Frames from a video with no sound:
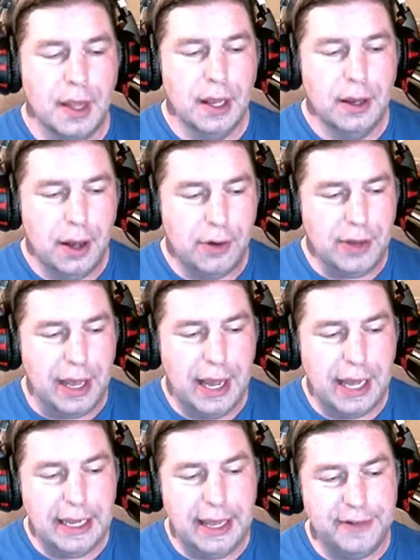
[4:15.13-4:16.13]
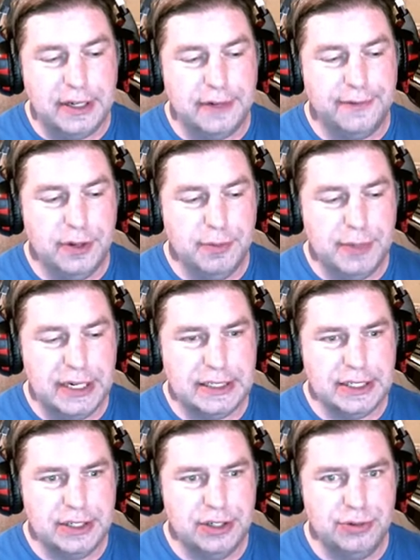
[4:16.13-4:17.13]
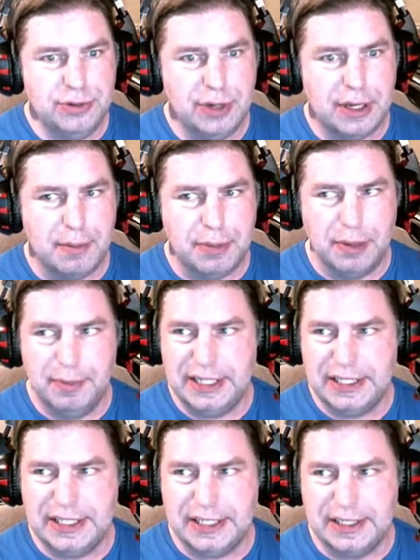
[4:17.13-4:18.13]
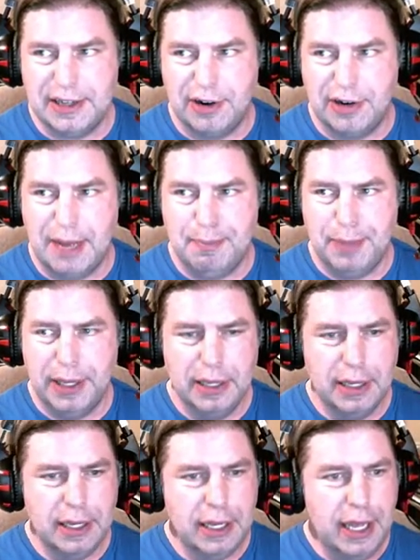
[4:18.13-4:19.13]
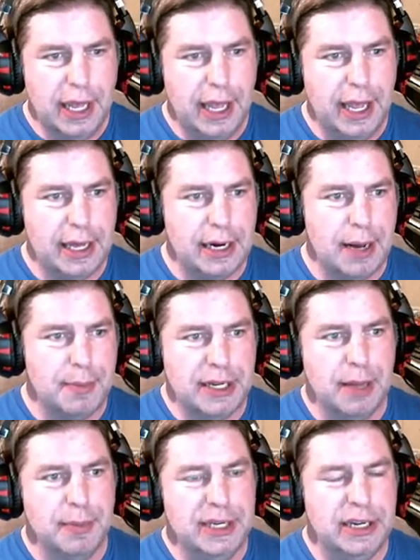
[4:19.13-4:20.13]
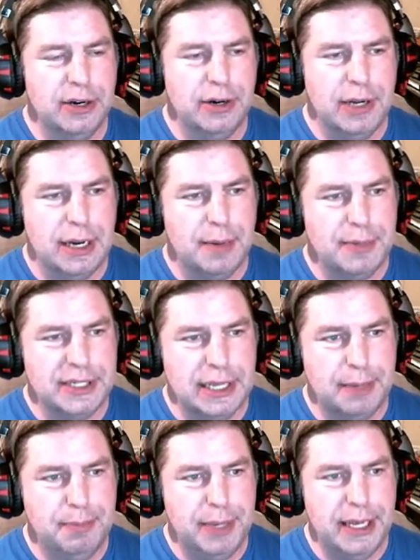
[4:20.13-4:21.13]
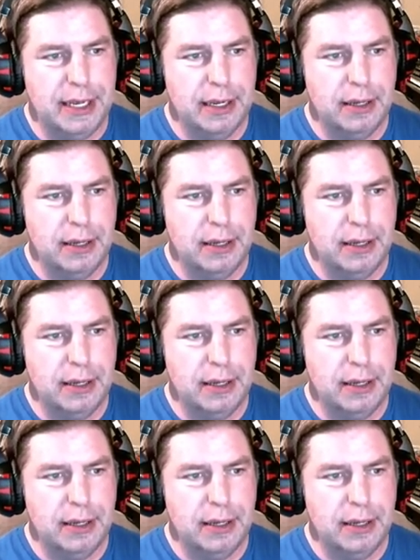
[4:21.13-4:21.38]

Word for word: Okay, I gave it a few minutes to, a couple of minutes to start up. And I'm going to come in here and I'm going to say ping